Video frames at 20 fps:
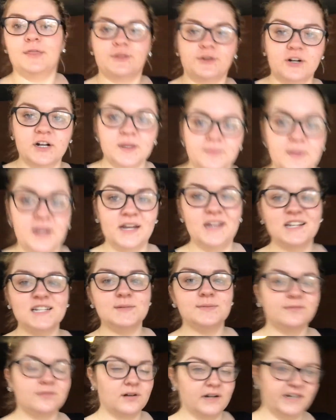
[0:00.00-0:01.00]
thirty
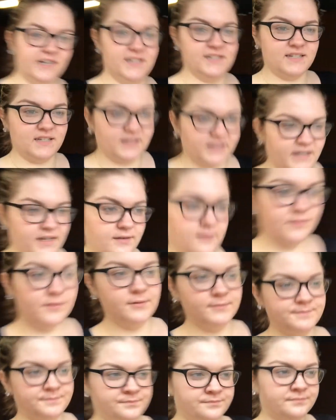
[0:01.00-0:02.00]
minutes before I need to leave.
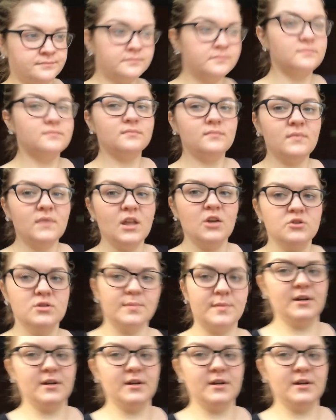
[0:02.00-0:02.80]
So